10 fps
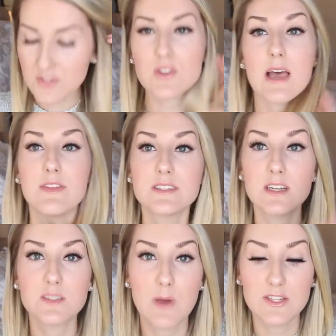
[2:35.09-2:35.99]
So yeah, this is
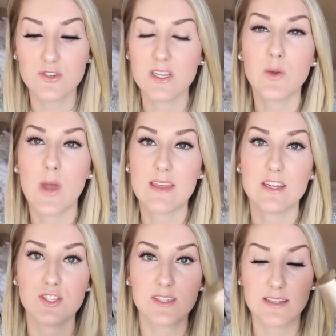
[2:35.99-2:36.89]
not sponsored in any way.
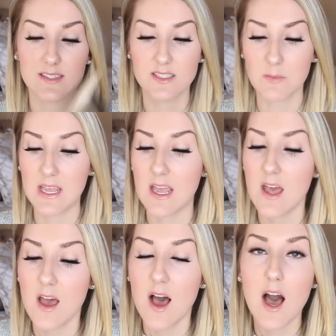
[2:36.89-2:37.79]
They just sent this to me.
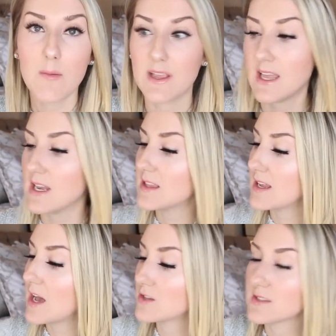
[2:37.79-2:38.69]
Like
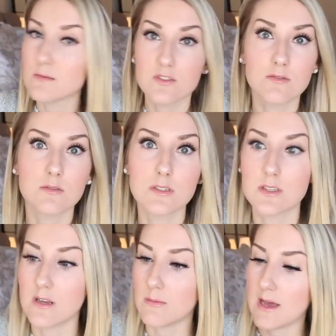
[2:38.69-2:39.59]
anything else, I was just really
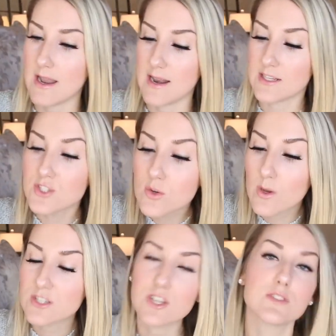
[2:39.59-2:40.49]
excited about it. And I do
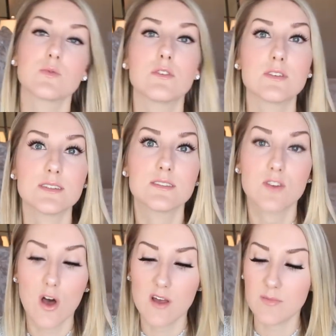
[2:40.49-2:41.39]
want to share this with you because this
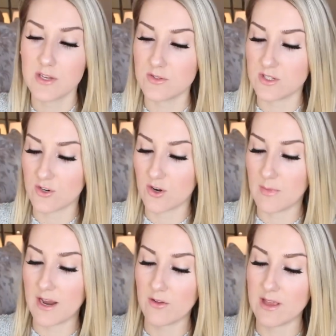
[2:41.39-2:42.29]
is all I've been using to curl
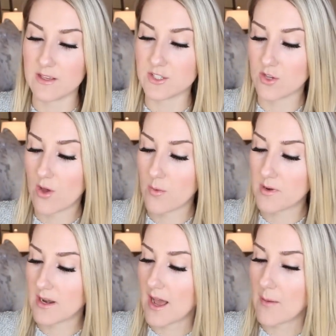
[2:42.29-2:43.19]
my hair lately. So you
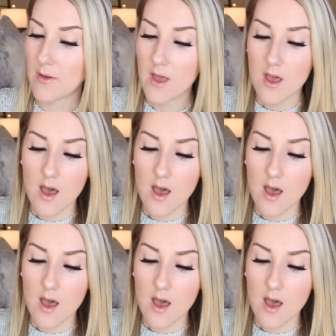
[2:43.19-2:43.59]
open it up.